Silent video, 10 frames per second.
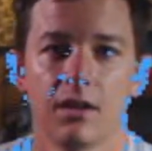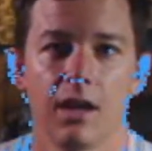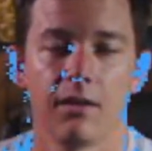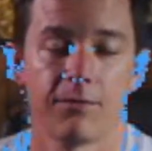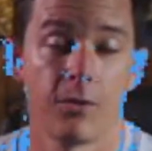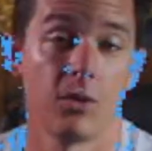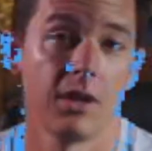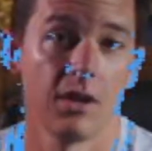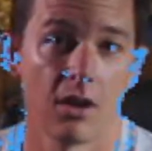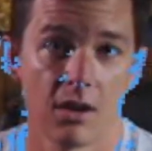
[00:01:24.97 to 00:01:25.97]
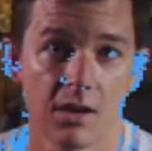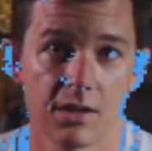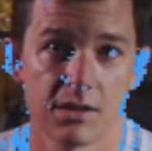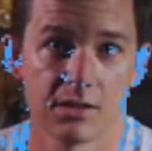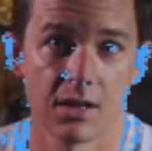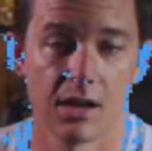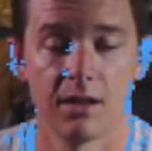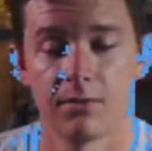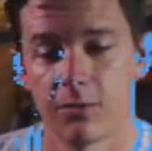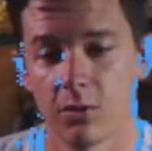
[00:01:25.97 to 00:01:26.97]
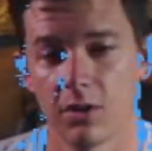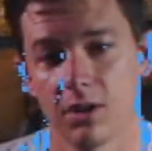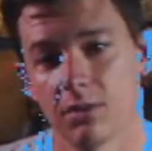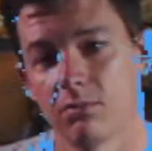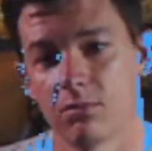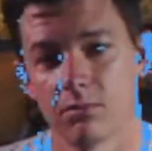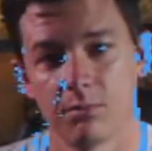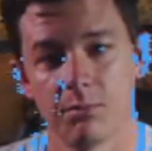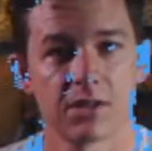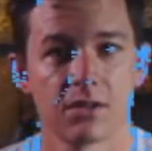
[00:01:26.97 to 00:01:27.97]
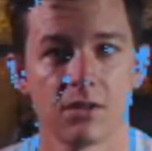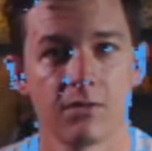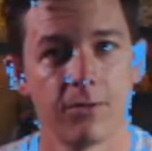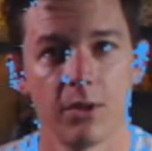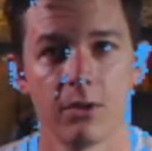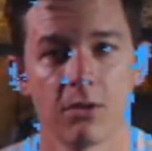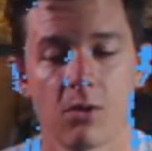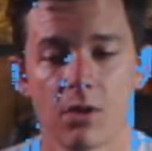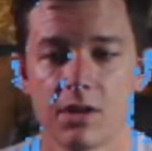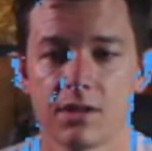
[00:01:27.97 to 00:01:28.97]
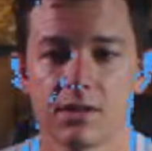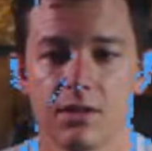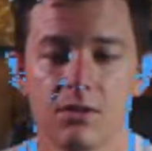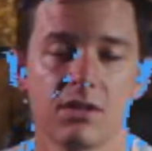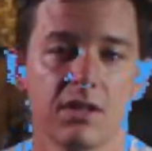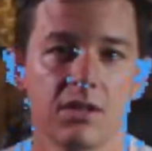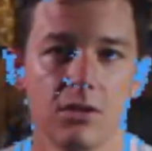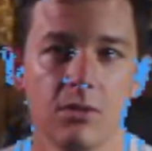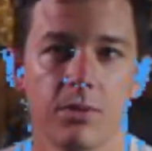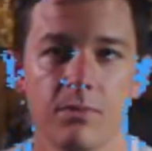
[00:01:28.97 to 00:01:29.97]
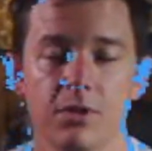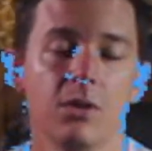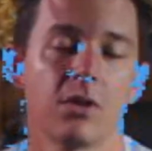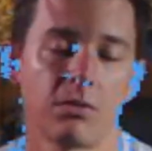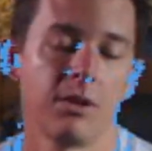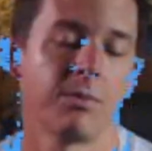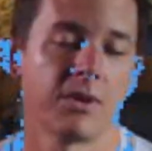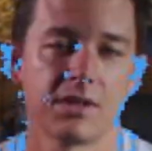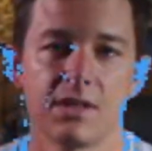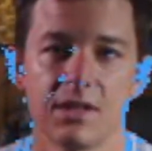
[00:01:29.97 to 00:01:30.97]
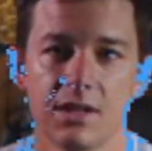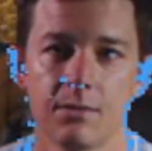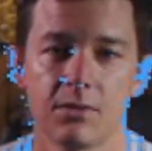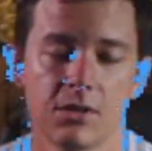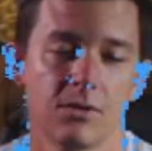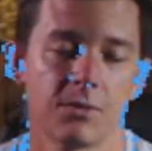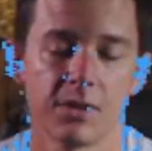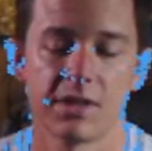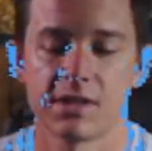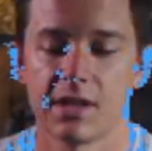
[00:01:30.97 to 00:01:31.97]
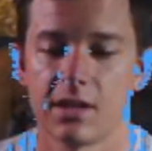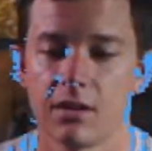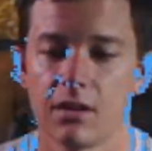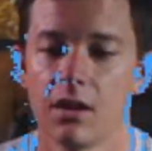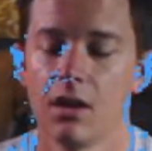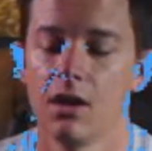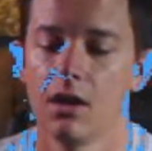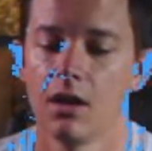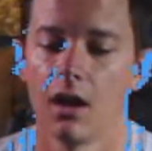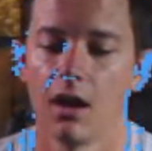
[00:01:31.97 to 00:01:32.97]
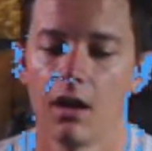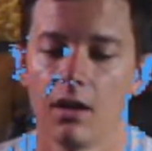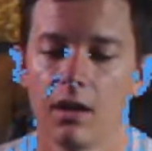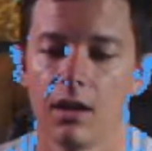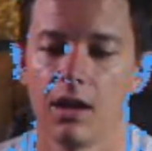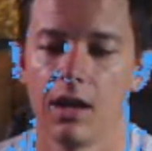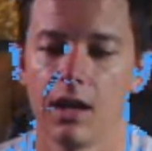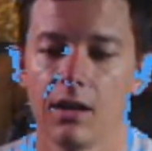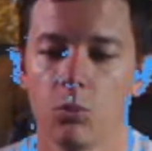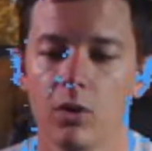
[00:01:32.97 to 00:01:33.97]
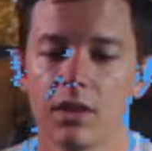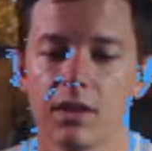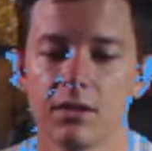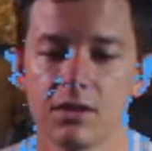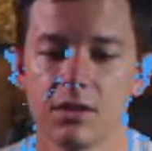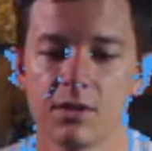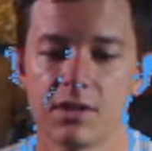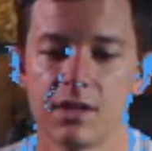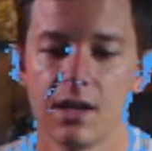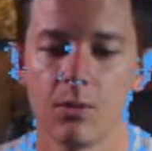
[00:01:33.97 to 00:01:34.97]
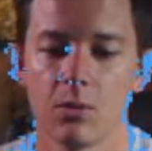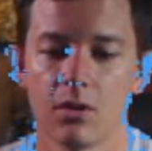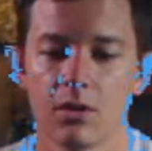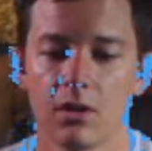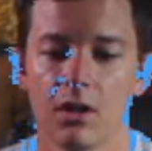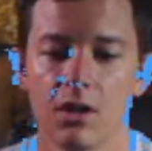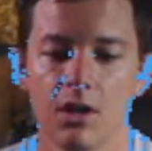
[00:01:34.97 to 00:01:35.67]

a Foley artist and Foley mixer, Foley recordist. They're usually a two or three person team. Two is pretty standard. And what they'll do is they will,